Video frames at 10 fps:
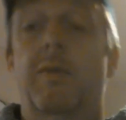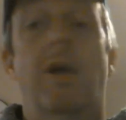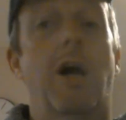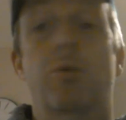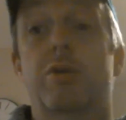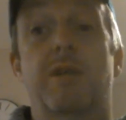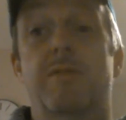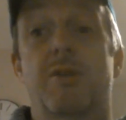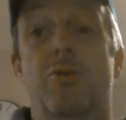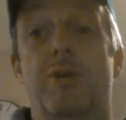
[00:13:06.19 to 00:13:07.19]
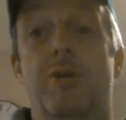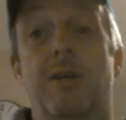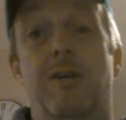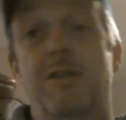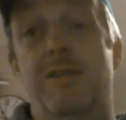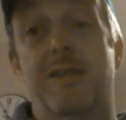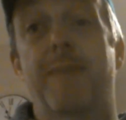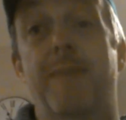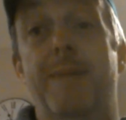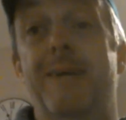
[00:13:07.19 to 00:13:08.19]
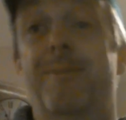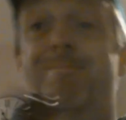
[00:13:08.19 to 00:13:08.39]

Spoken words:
I wouldn't even score that, guys. It's that bad.